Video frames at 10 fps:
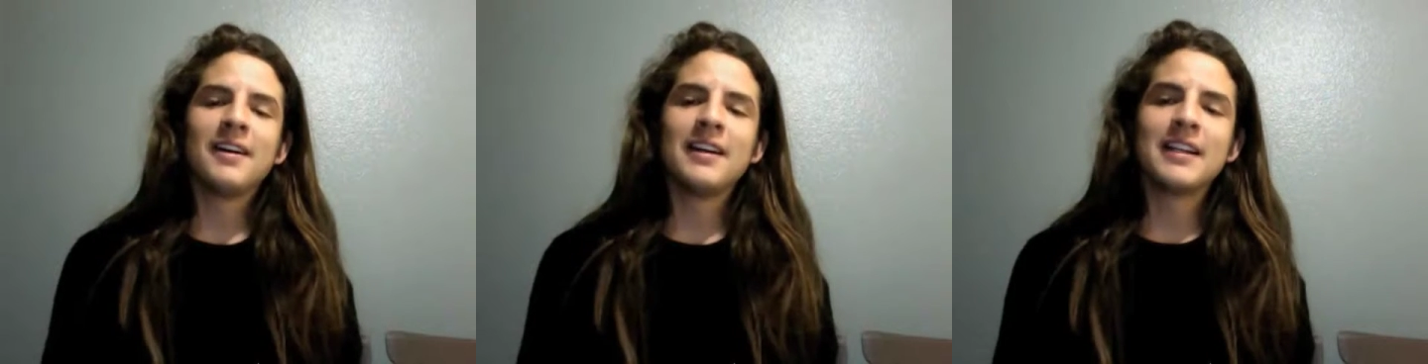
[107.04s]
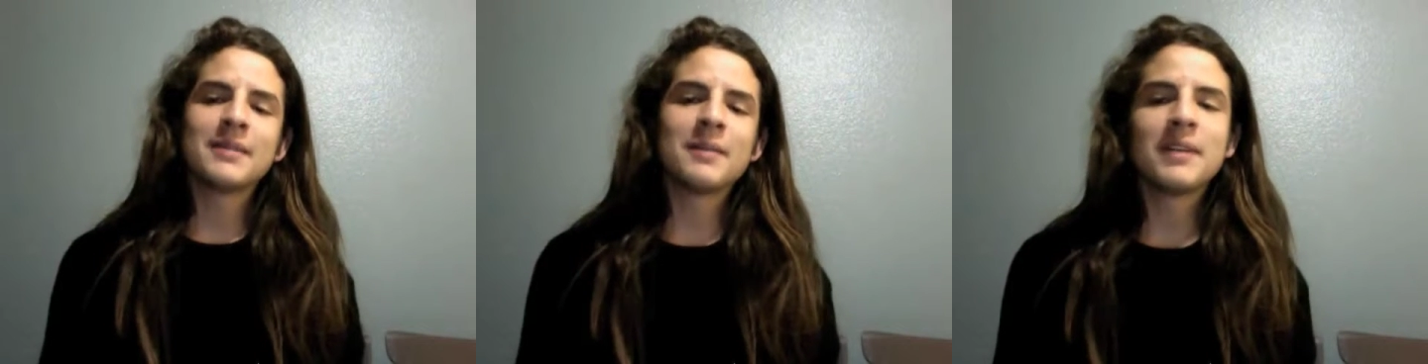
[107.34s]

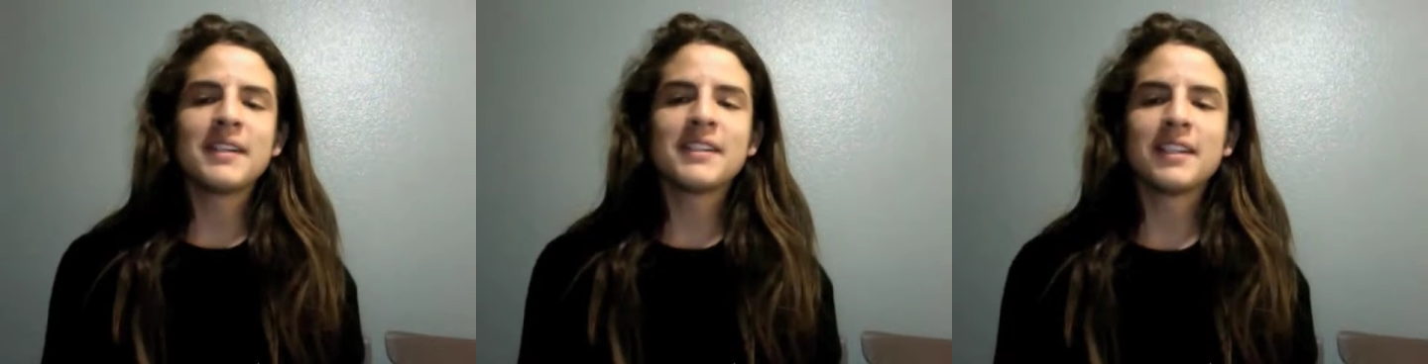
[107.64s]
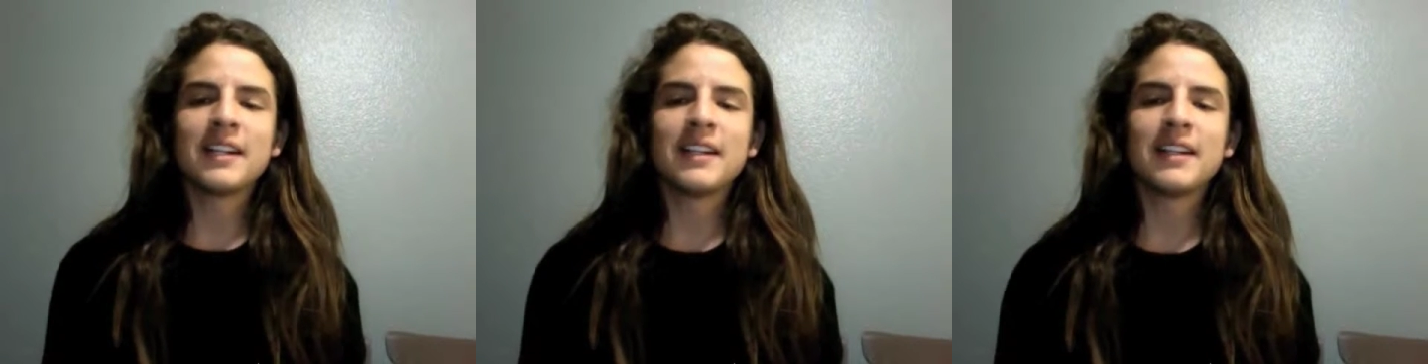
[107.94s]
It's my pleasure,
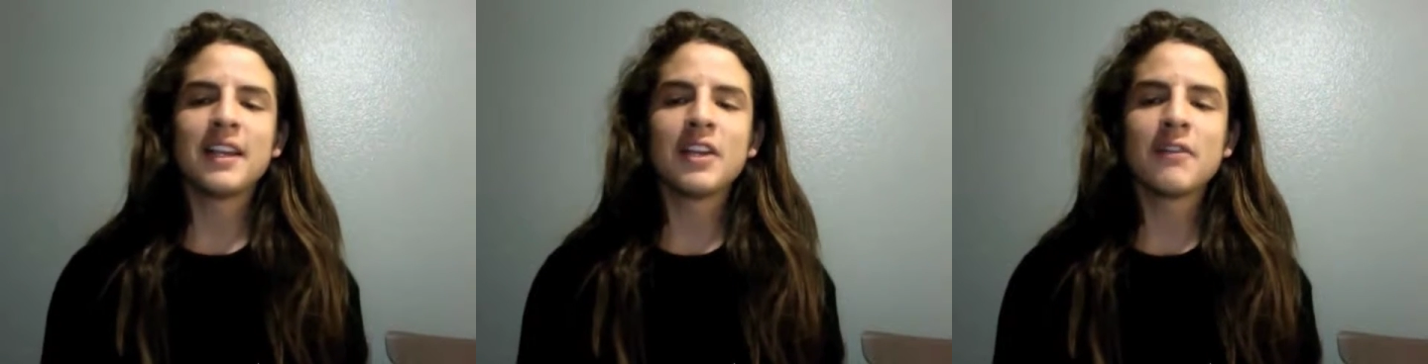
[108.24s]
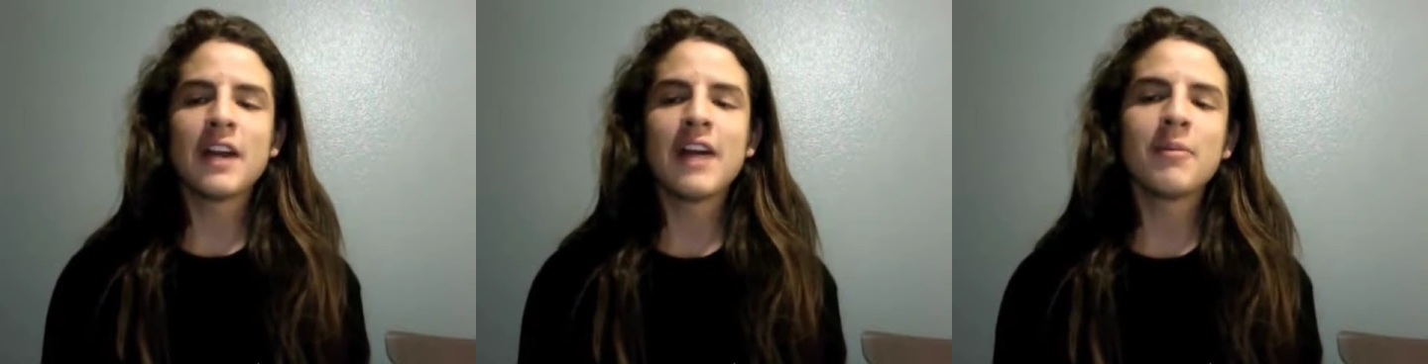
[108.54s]
and thank you
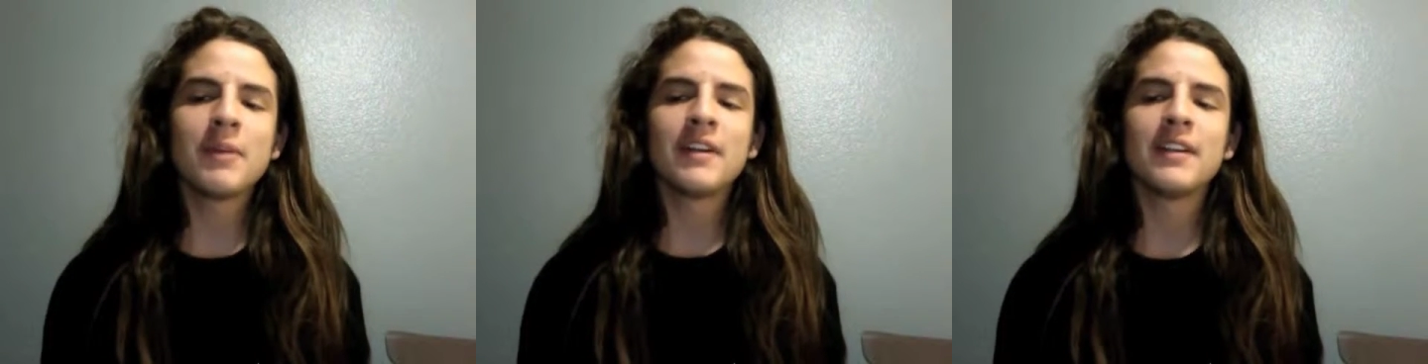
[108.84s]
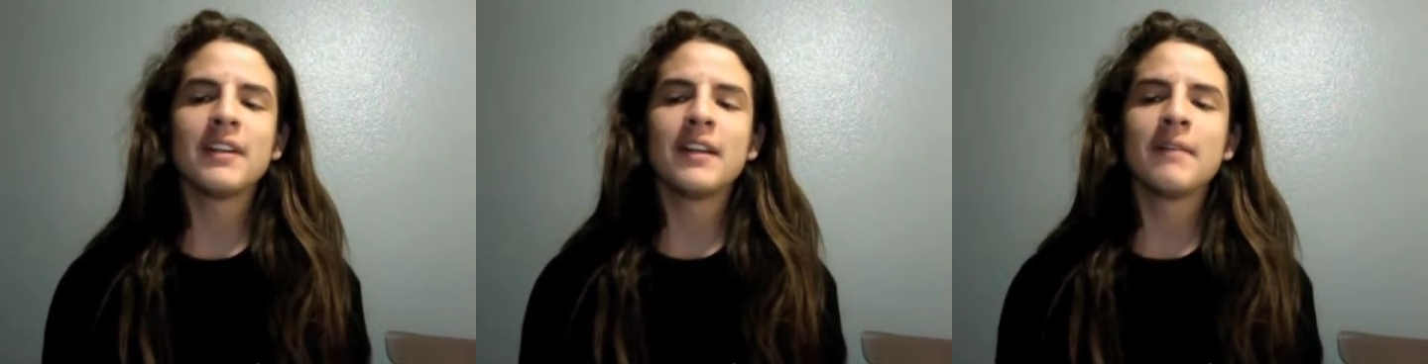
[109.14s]
for having me here
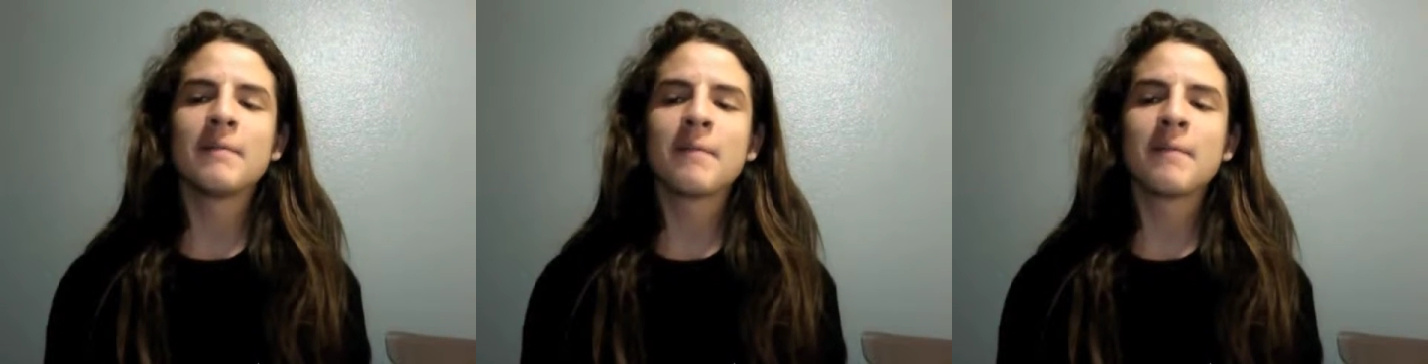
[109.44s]
today.